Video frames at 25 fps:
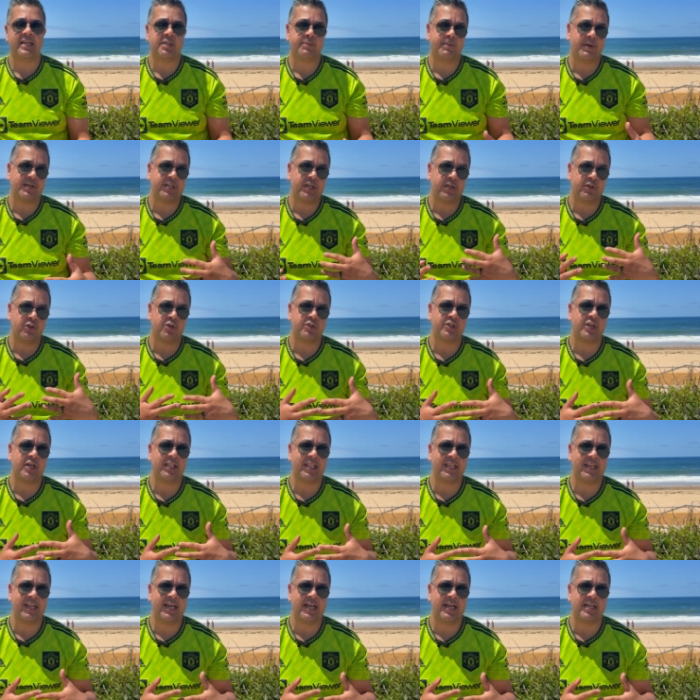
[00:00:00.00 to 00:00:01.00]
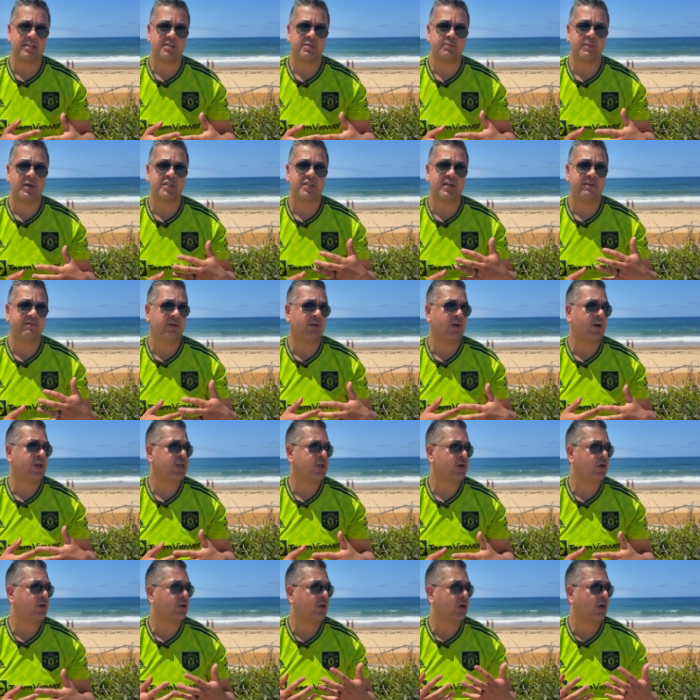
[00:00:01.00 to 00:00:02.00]
especially in those early days, especially if you're a
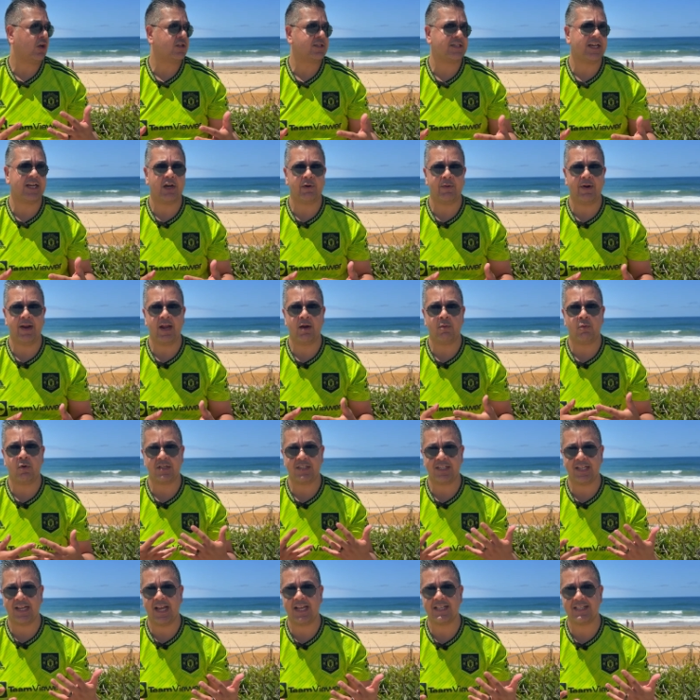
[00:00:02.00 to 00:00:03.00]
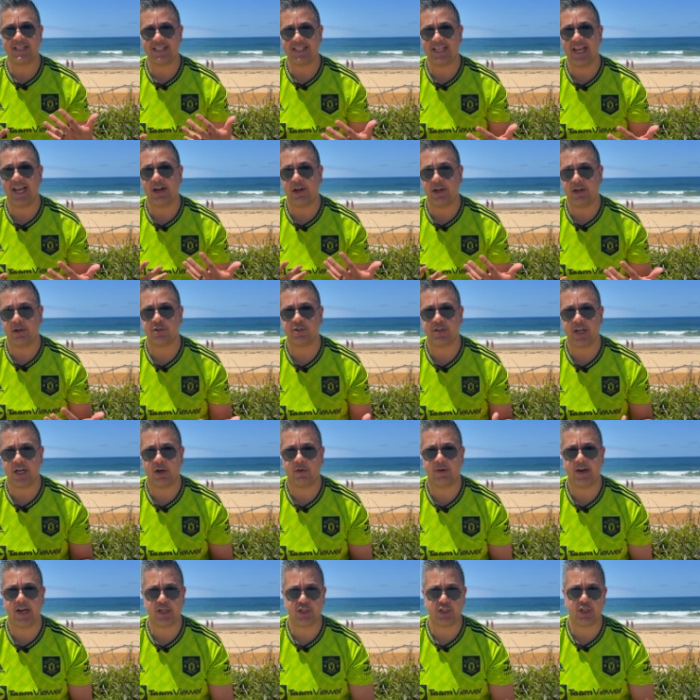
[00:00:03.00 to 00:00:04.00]
young content creator, want to get into tech content
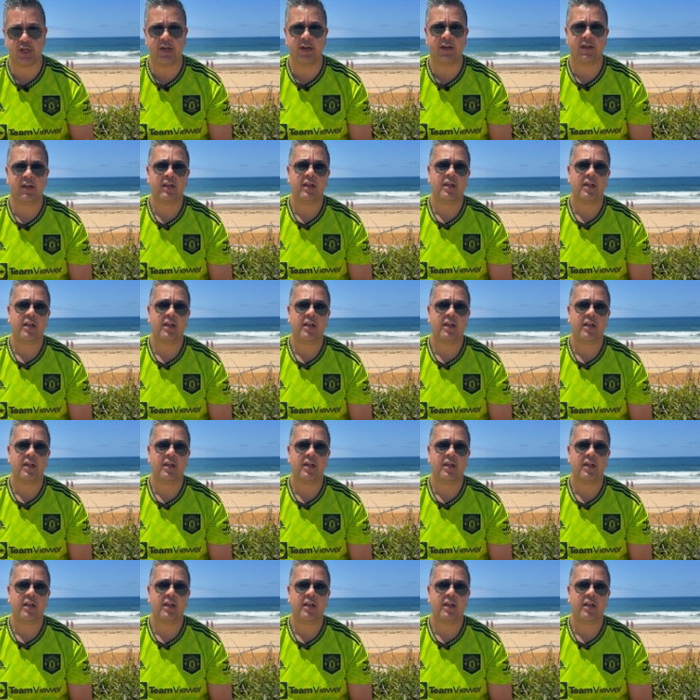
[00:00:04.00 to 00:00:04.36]
creation,